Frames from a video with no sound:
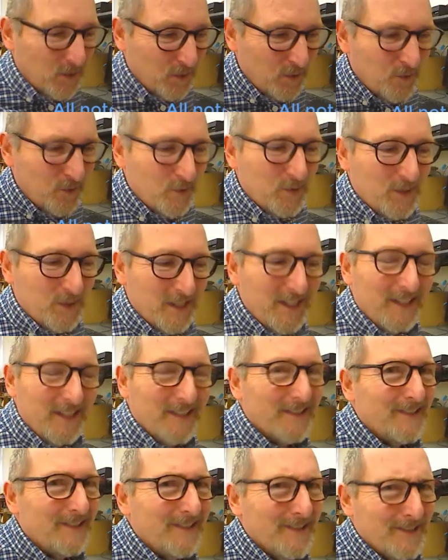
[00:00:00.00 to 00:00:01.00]
Who's Zed?
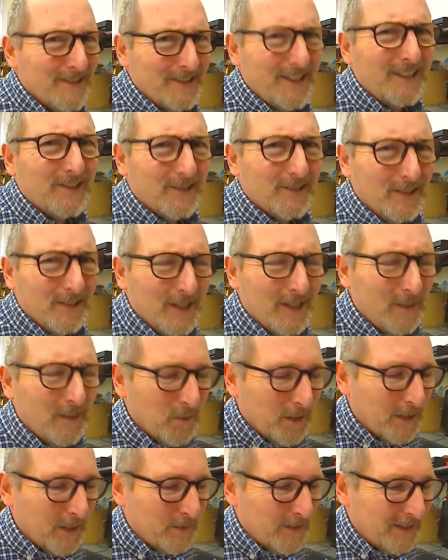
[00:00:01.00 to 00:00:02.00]
Zed's dead,
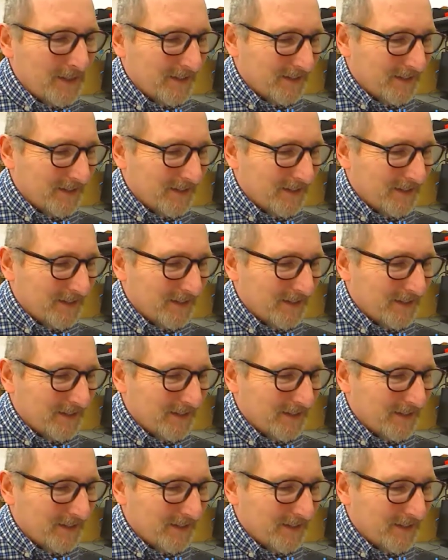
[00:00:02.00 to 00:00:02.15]
baby.